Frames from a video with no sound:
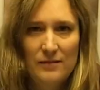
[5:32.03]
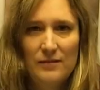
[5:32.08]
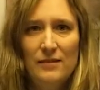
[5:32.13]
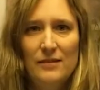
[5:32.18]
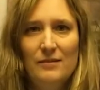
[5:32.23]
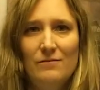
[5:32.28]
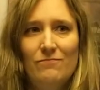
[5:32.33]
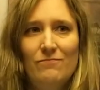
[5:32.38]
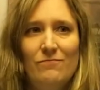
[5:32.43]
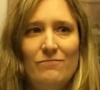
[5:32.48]

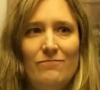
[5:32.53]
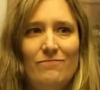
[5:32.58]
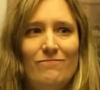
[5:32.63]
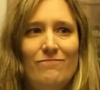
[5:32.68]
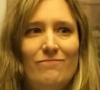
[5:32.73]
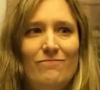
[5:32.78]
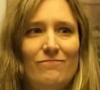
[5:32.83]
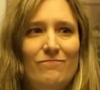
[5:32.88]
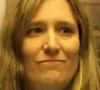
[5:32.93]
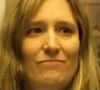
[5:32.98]

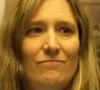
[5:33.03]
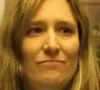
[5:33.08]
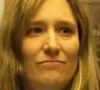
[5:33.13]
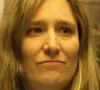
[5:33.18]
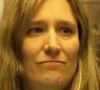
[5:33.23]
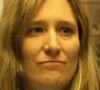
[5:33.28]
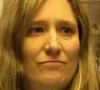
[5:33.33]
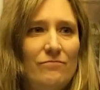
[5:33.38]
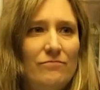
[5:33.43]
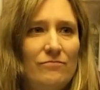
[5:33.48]

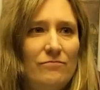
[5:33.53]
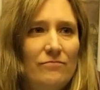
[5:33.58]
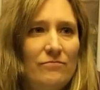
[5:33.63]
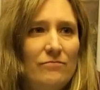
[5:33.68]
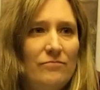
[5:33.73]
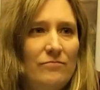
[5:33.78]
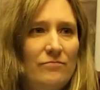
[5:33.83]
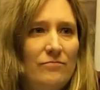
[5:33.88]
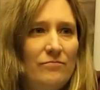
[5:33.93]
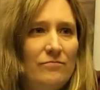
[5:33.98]

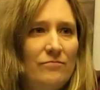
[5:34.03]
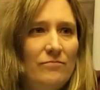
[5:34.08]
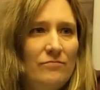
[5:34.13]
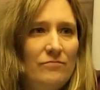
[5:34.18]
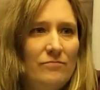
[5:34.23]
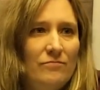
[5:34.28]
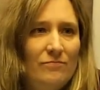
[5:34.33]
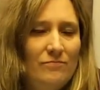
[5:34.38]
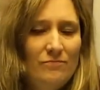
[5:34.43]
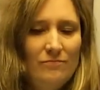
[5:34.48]

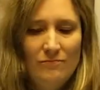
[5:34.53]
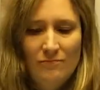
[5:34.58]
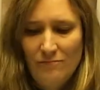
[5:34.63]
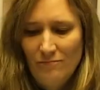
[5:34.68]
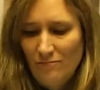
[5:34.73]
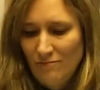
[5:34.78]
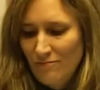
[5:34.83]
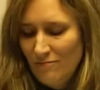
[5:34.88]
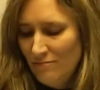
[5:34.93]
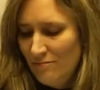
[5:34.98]

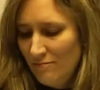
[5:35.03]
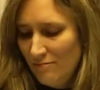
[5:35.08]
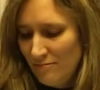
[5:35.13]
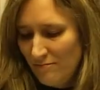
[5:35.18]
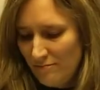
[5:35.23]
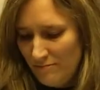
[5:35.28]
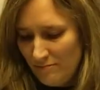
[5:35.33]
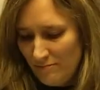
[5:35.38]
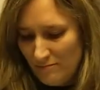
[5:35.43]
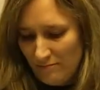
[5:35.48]

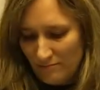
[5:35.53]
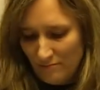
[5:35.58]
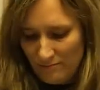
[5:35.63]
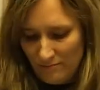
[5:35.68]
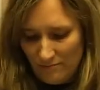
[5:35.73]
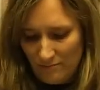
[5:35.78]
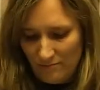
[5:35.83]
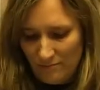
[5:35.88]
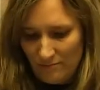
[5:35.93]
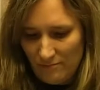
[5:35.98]

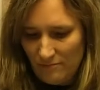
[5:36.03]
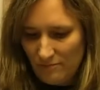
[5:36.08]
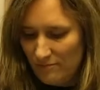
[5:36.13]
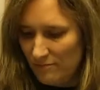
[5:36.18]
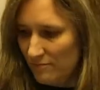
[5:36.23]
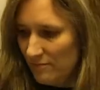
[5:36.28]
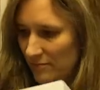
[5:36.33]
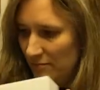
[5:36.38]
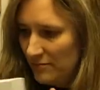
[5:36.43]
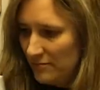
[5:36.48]

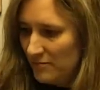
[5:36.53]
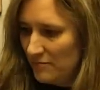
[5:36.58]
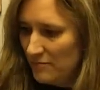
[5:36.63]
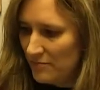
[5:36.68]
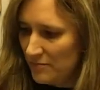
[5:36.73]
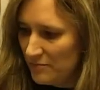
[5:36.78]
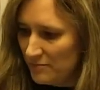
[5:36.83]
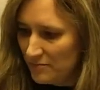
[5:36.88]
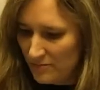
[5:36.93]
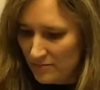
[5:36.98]

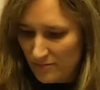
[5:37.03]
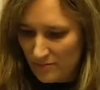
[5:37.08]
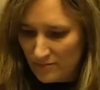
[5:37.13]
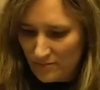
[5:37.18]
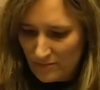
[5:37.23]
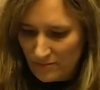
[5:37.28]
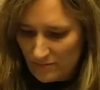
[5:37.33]
(silence)